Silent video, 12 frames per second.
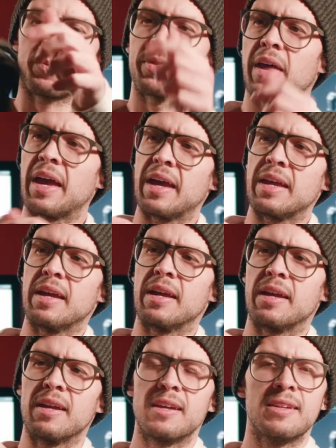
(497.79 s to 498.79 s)
There
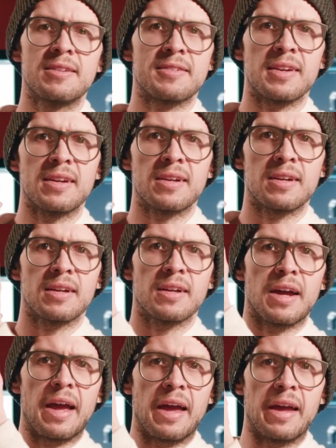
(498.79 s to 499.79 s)
is
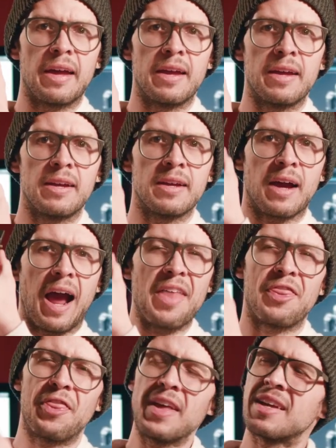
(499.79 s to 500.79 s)
I
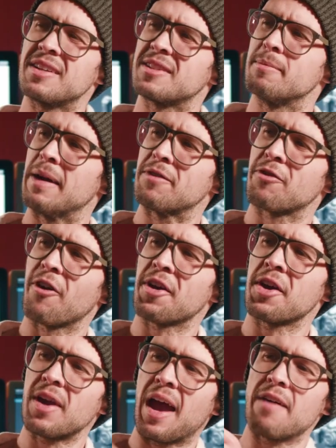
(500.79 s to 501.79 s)
think it's a Manfrotto.
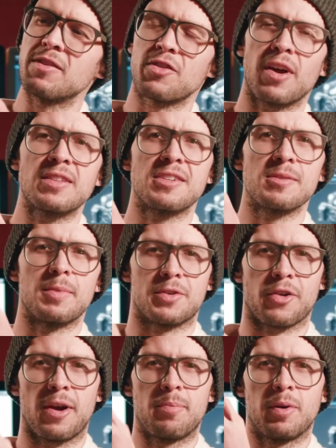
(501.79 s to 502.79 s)
I haven't tried this on my
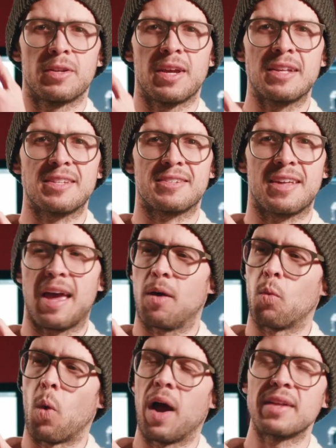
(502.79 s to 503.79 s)
tripod yet to see how
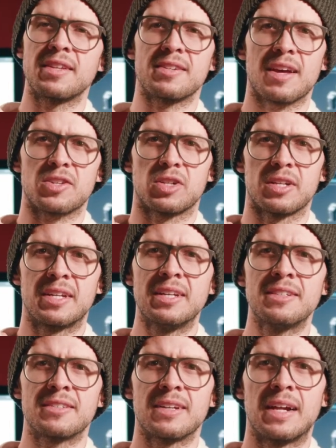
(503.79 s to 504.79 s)
wide this actually
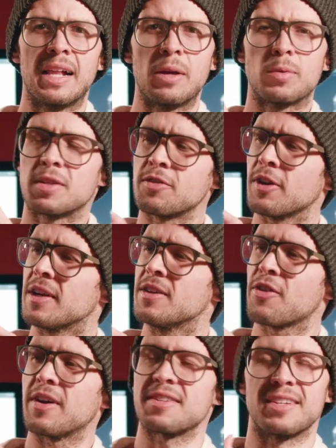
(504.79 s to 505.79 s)
is, which is really
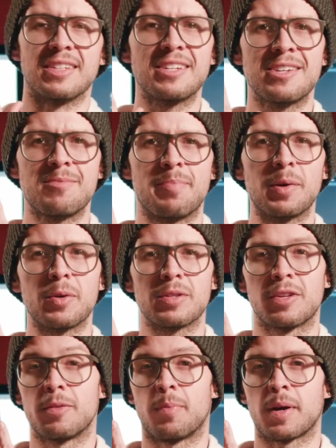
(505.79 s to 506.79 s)
interesting. This is built
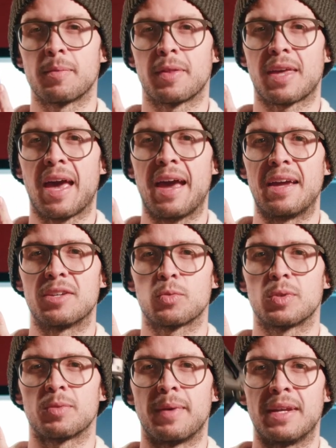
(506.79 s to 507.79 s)
into the bottom of the cage,
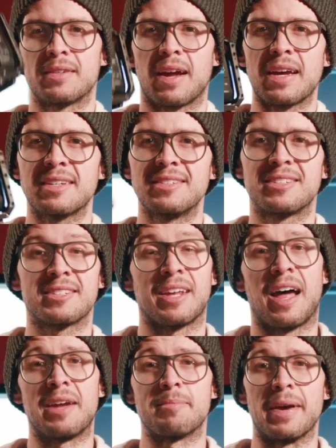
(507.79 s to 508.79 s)
which means I can
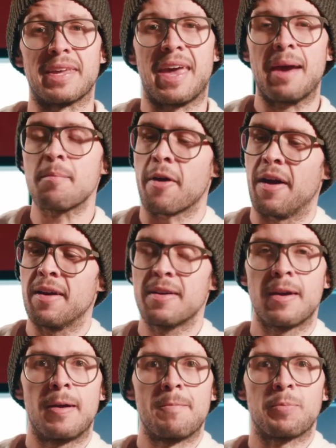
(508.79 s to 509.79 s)
slide my camera
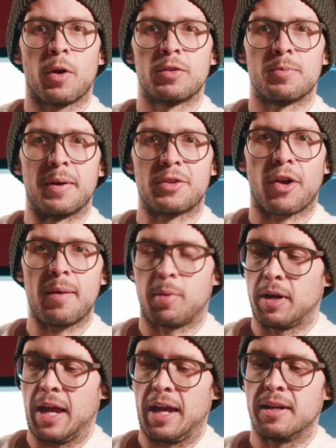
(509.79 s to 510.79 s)
onto my
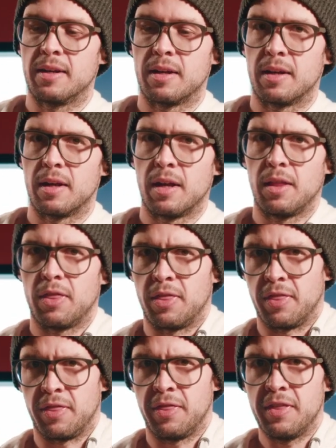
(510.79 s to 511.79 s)
tripod head
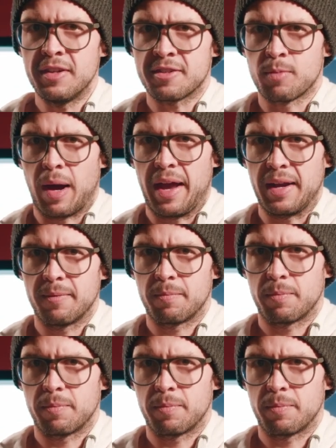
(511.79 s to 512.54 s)
this way,